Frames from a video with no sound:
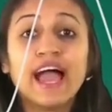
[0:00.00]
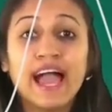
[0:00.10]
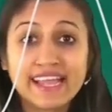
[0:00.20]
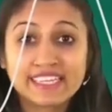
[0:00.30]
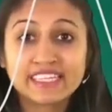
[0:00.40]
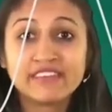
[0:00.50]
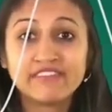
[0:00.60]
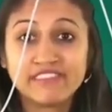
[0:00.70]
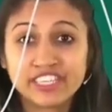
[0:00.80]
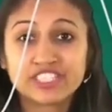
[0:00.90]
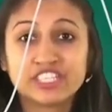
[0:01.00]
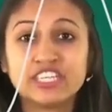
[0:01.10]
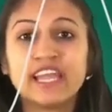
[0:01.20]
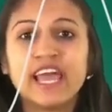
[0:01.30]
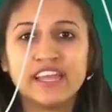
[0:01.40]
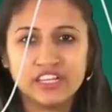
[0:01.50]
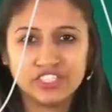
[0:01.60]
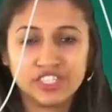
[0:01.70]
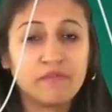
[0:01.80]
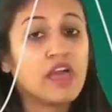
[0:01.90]
activation
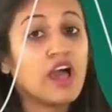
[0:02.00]
energy.